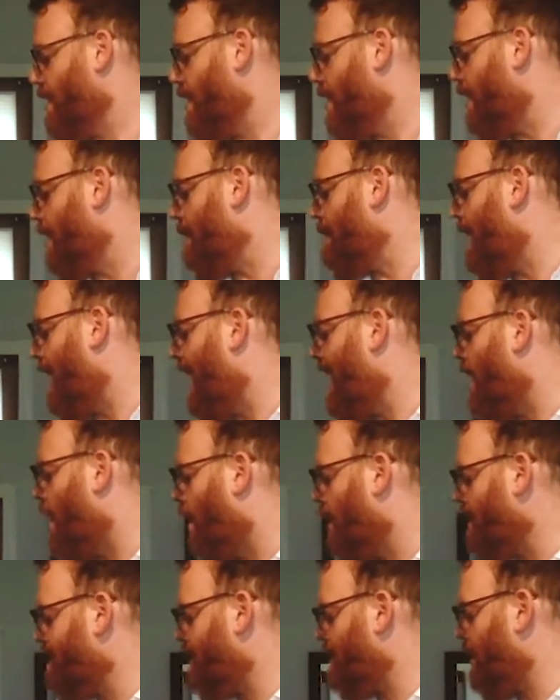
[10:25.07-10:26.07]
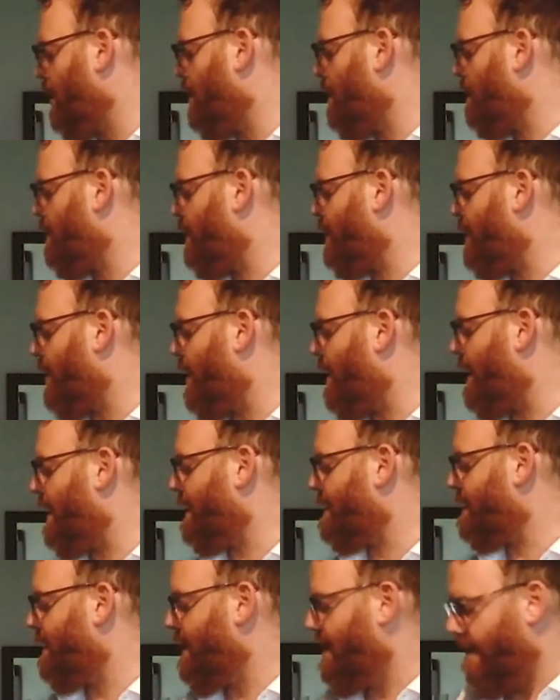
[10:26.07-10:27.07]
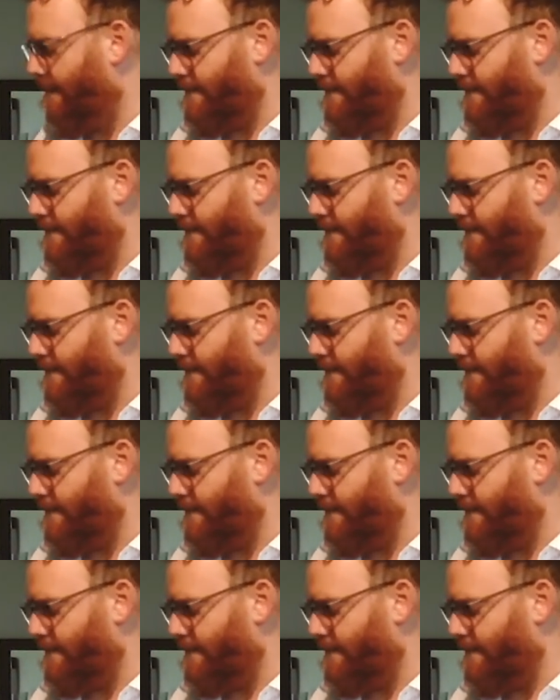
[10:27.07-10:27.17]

I also thought